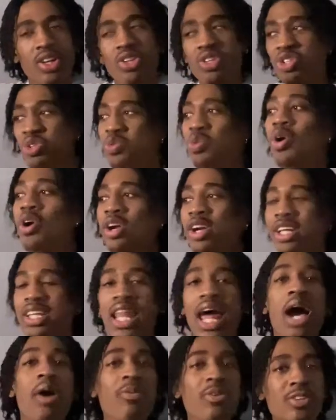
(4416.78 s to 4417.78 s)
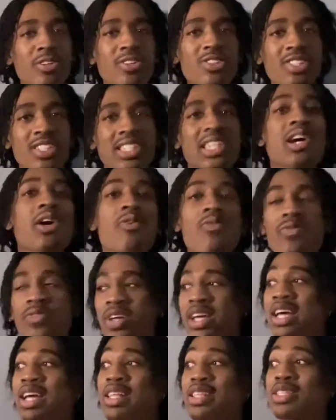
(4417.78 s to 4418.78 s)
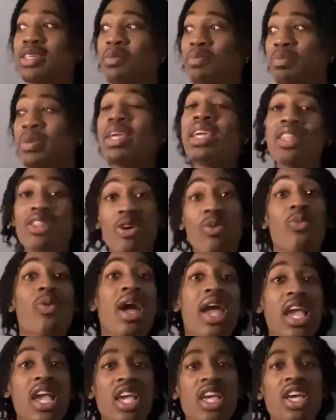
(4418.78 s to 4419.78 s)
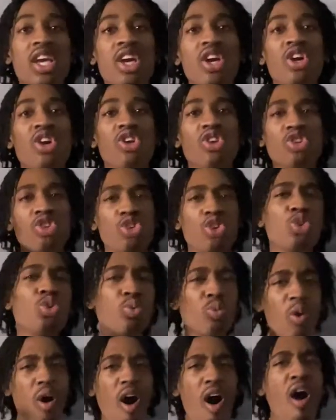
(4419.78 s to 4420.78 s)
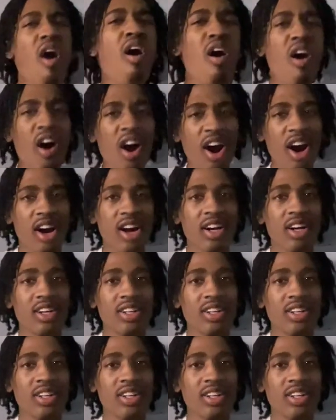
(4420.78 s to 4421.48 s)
You aren't allowing yourself to be the way you are.